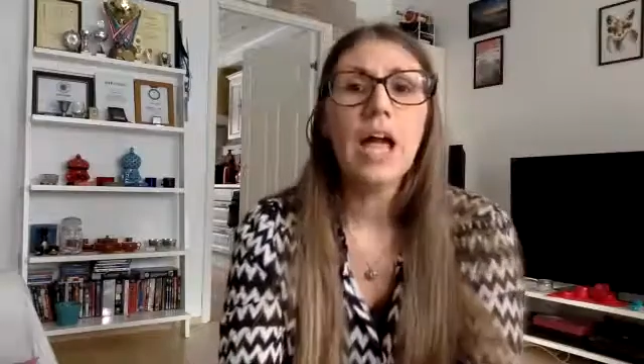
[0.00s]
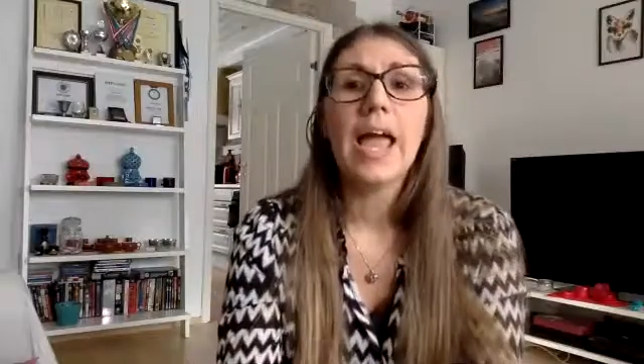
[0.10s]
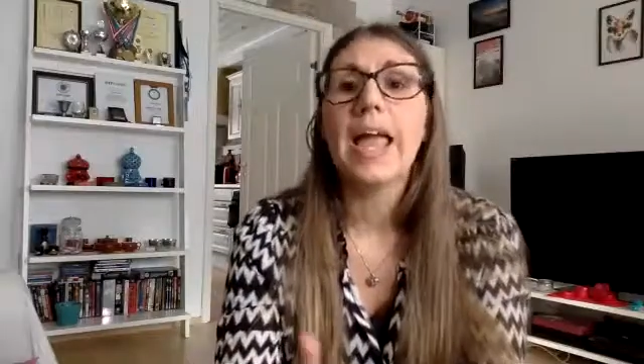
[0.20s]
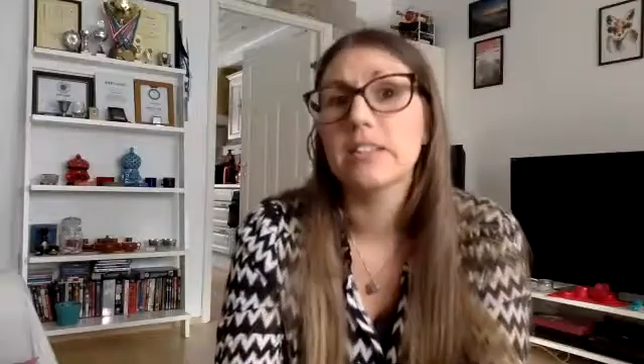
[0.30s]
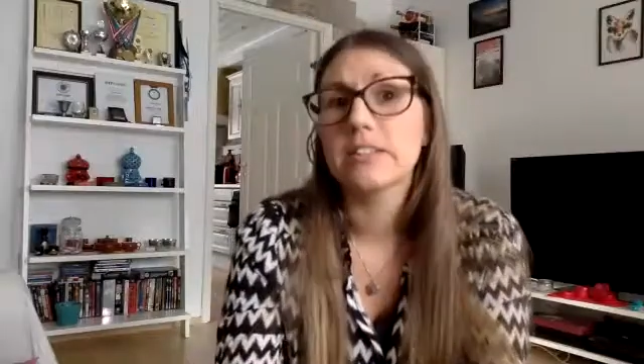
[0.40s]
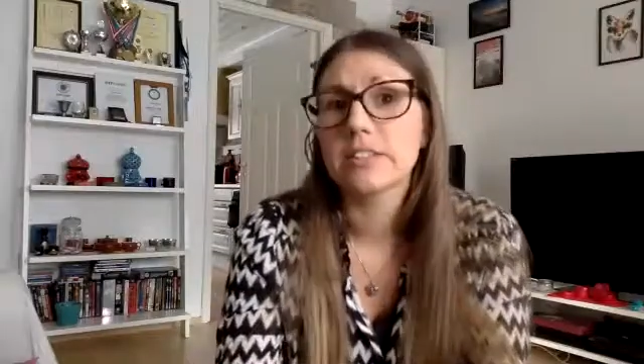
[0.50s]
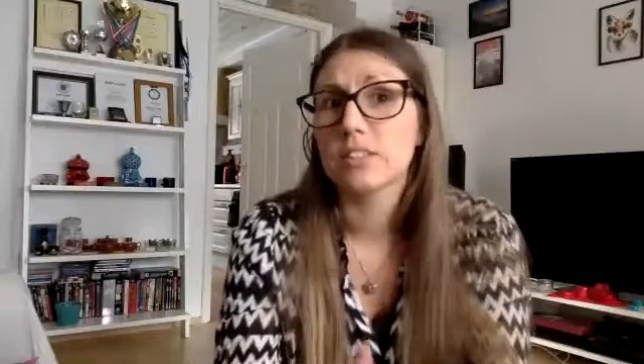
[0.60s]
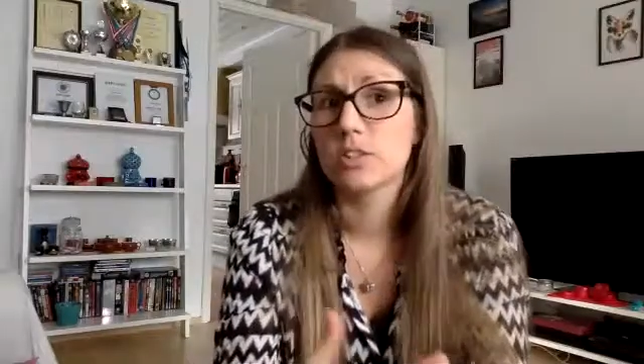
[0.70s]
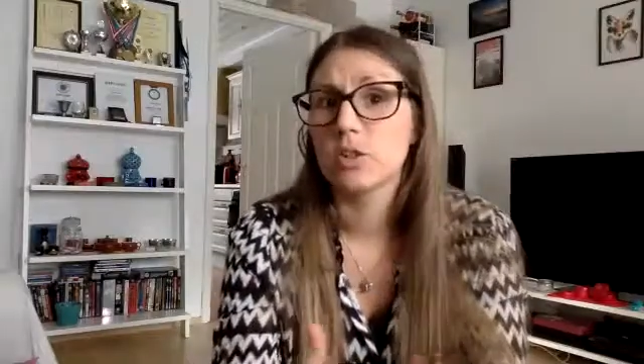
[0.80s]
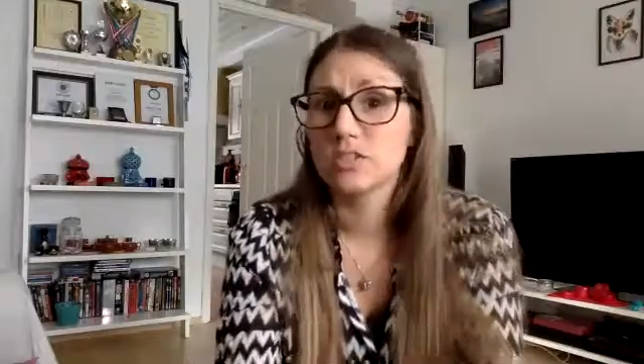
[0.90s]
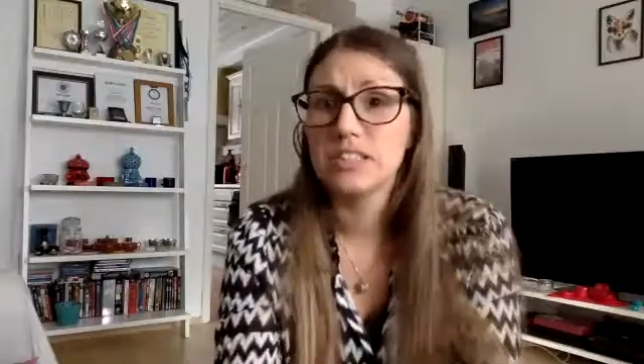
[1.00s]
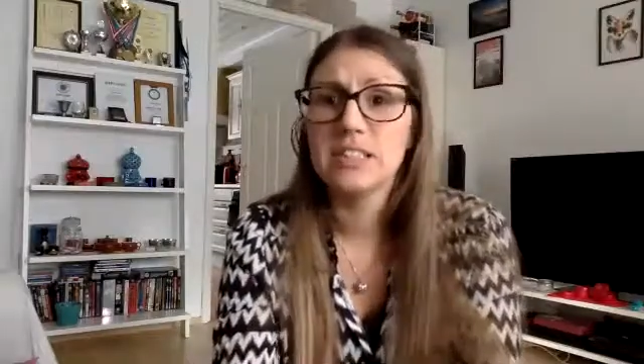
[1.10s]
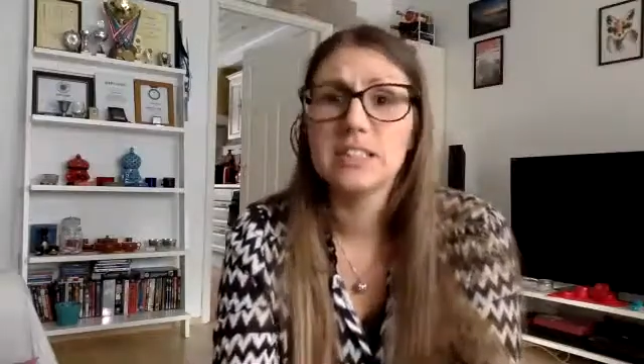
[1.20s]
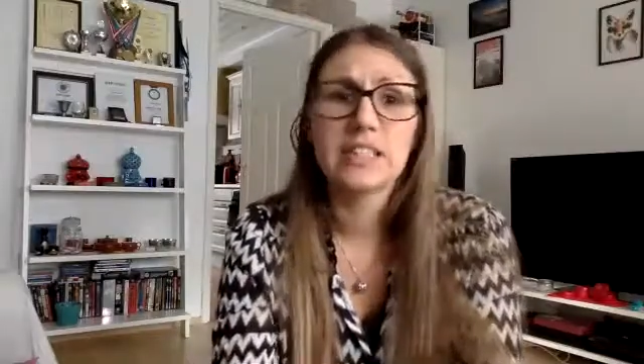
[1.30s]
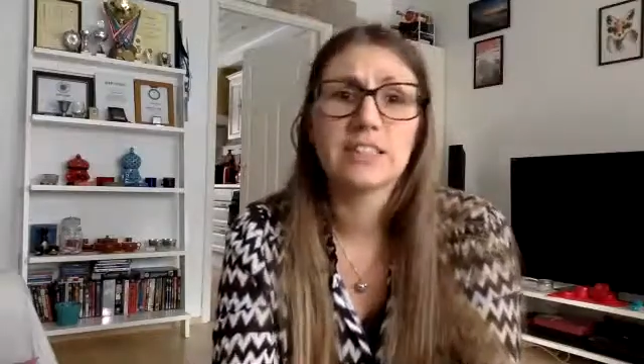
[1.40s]
And
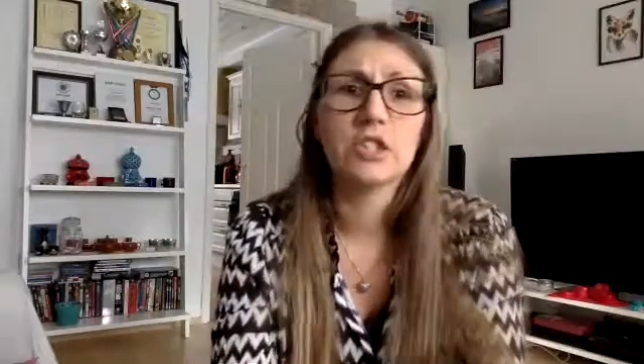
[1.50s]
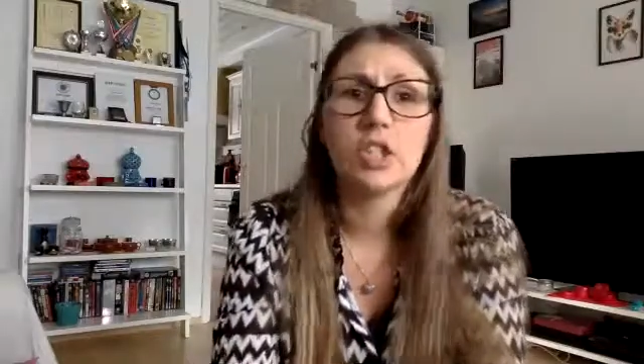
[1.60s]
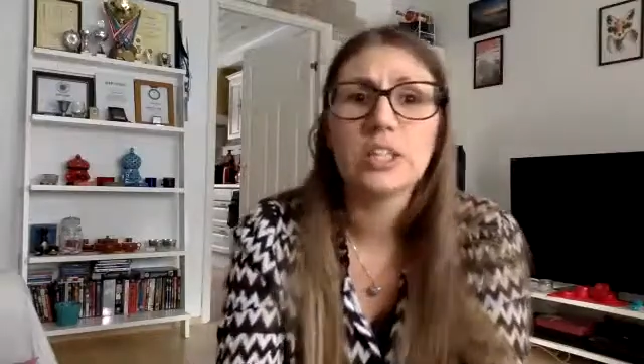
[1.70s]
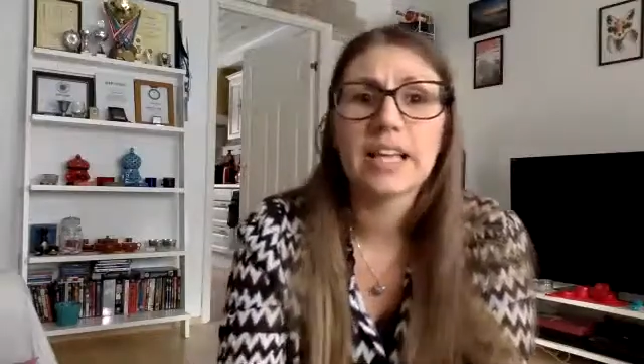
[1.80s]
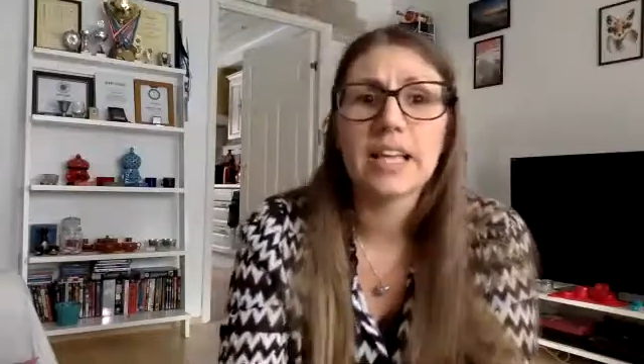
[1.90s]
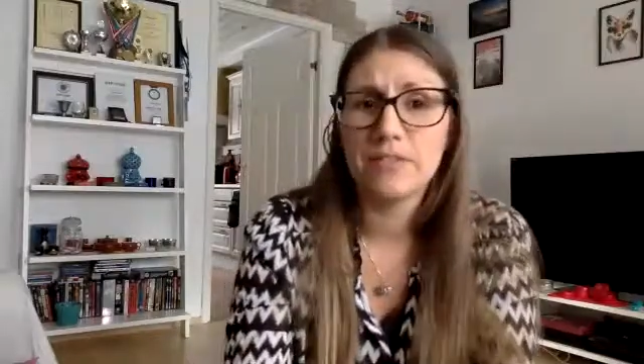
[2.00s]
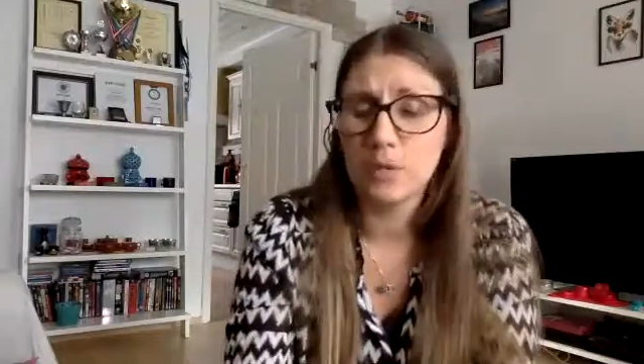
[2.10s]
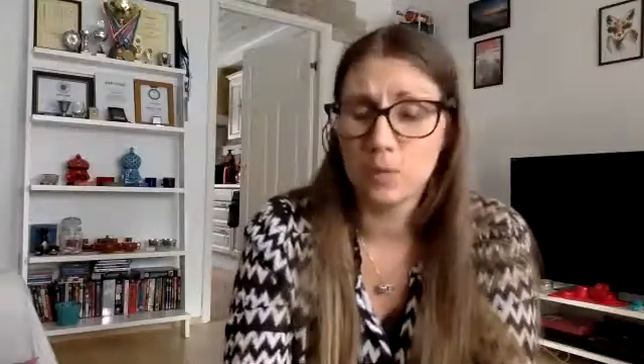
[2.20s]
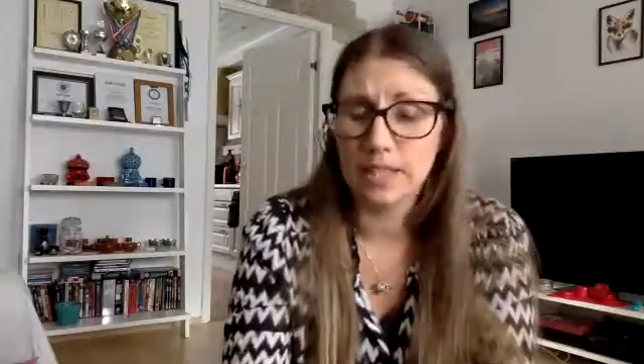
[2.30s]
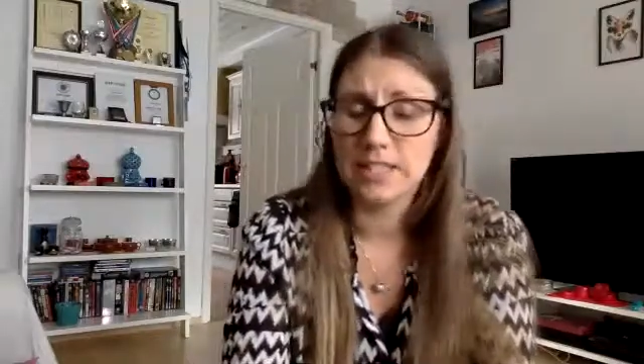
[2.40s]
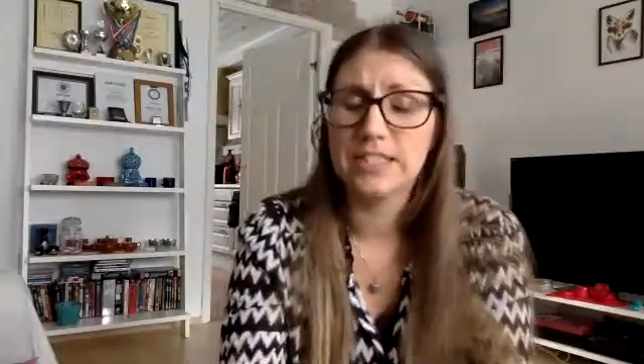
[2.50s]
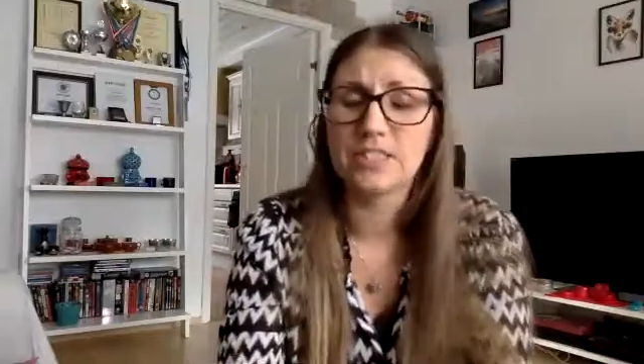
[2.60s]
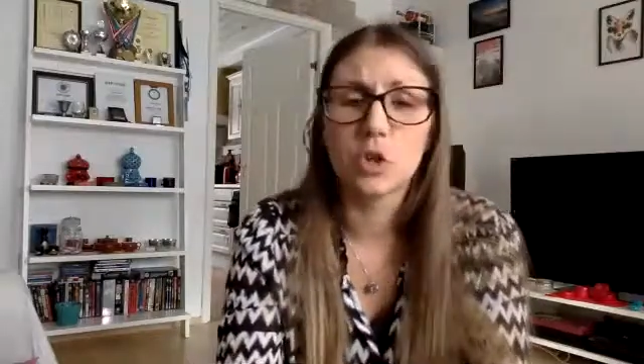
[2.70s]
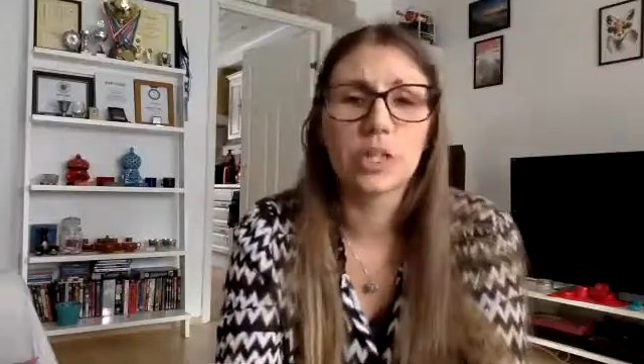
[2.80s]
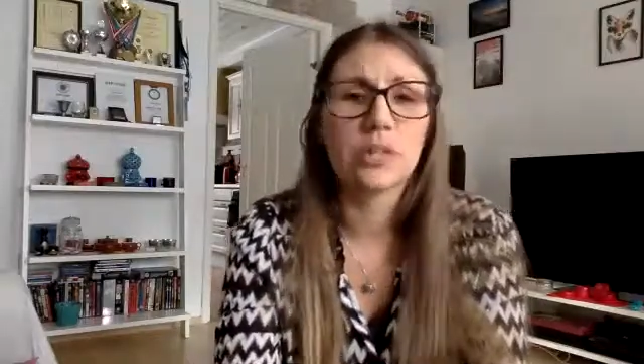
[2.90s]
consider that not everyone
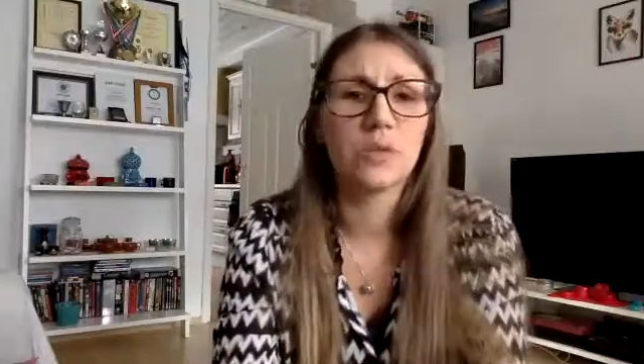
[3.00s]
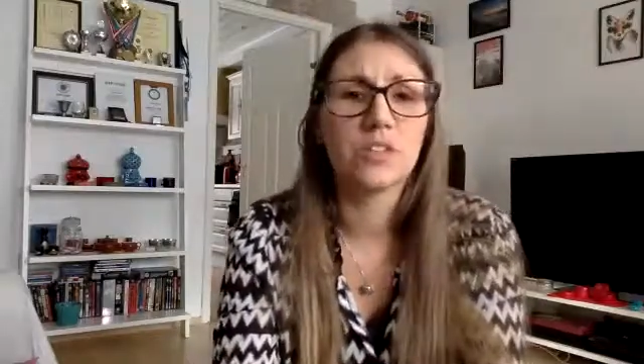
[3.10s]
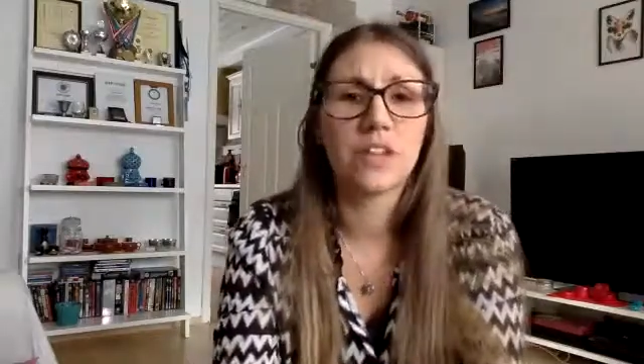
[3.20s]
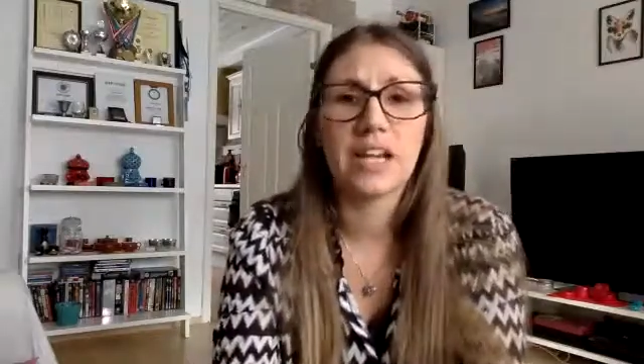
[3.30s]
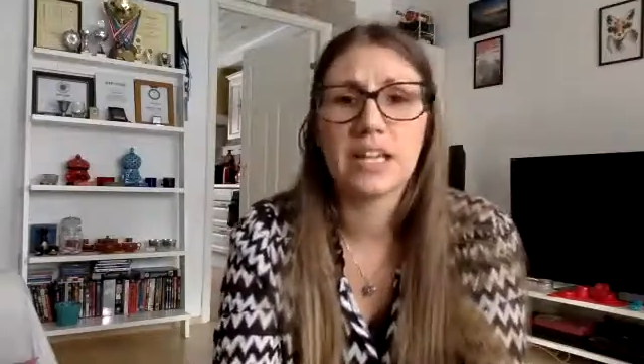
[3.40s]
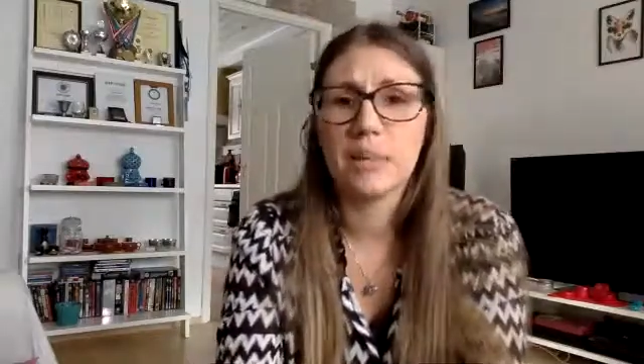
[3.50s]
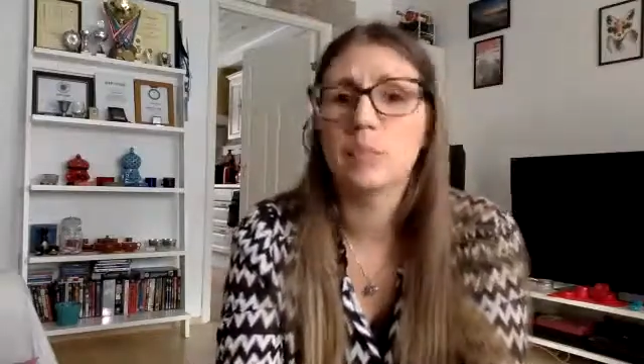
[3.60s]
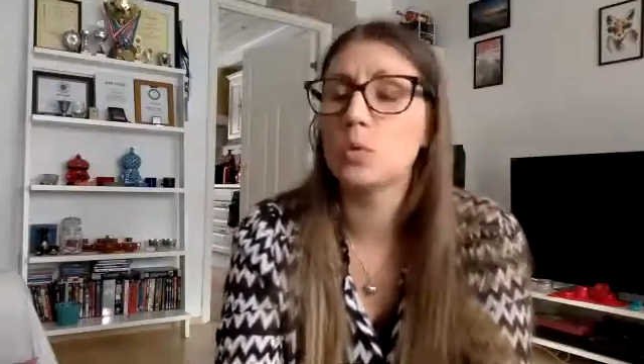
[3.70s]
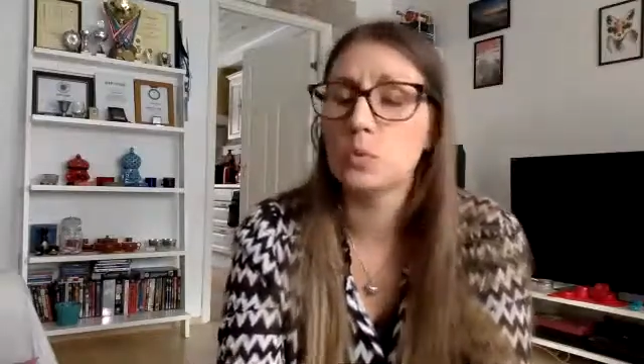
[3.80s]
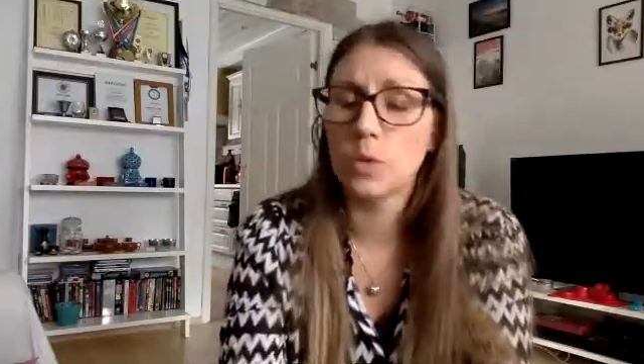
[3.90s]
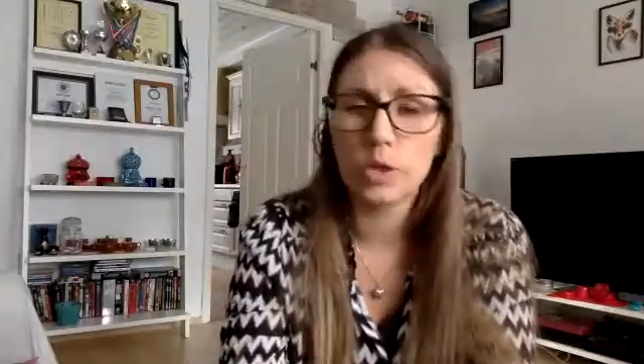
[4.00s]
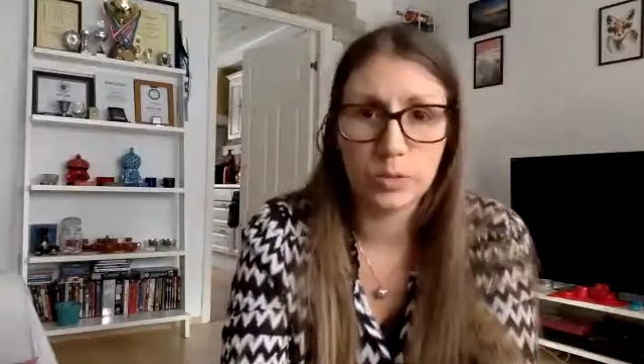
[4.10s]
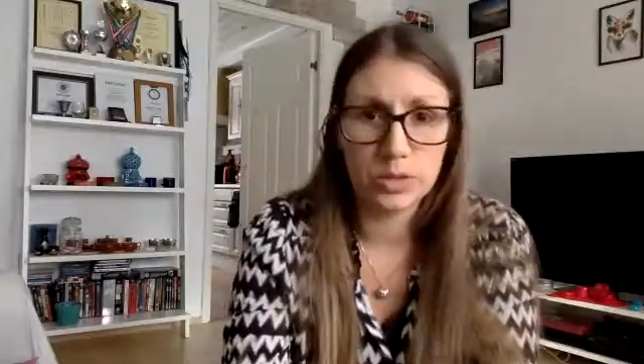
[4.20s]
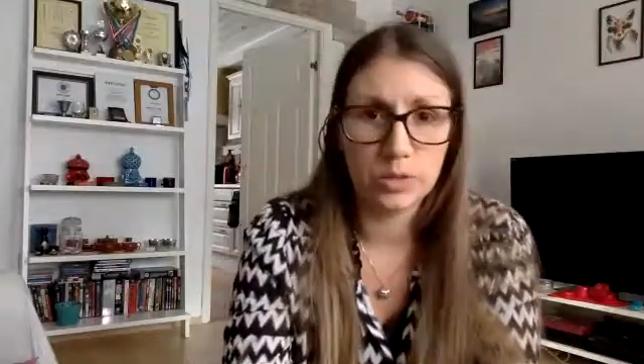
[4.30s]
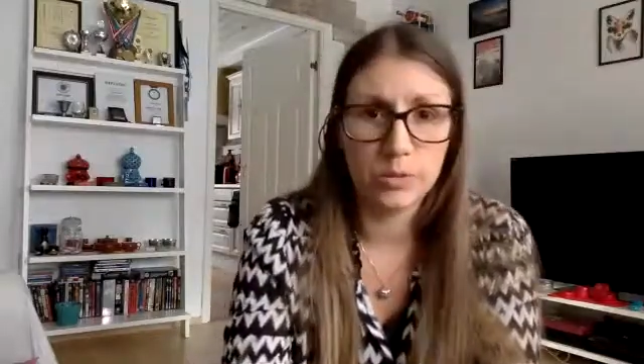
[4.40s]
is going to sign up to
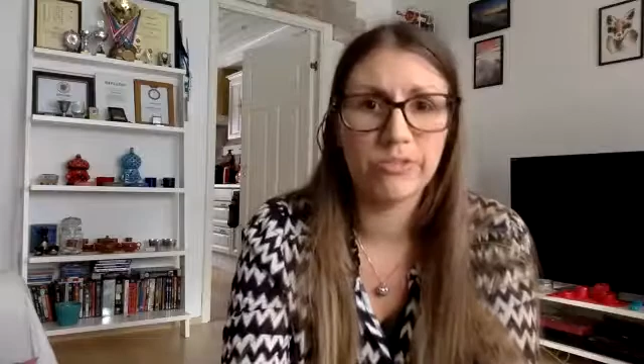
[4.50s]
work with you.